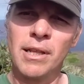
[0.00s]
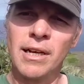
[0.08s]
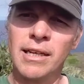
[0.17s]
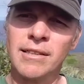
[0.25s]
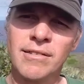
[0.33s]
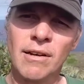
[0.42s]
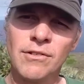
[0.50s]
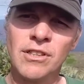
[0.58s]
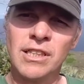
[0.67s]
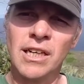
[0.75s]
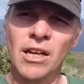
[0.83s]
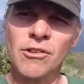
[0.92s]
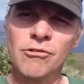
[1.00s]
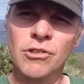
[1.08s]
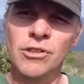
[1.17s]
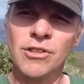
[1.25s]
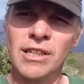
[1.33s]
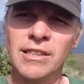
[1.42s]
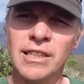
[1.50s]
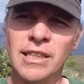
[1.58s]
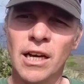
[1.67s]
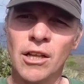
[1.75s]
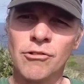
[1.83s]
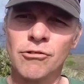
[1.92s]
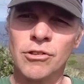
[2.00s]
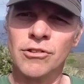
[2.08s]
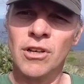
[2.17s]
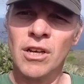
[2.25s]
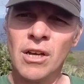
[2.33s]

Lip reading: the late 1700s, 1800s,